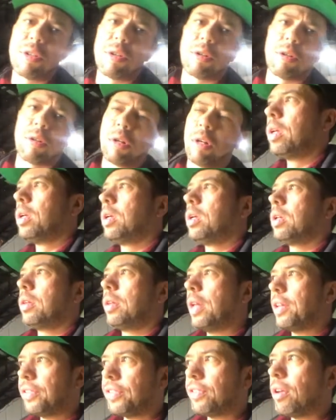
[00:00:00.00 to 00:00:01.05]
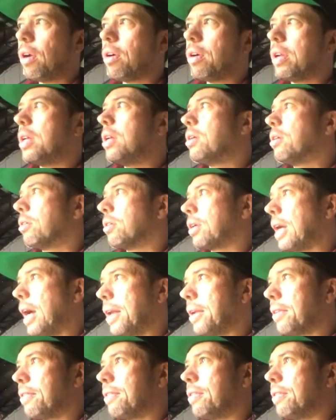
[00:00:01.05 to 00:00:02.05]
year. Let's start here kind of